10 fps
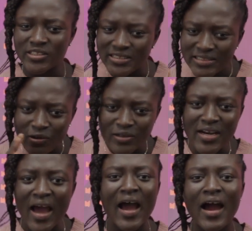
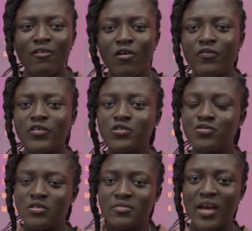Stone, and Kofo
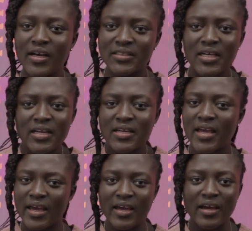streaming, and
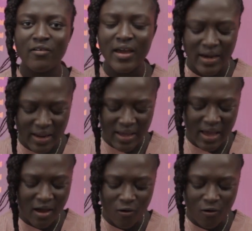they are there,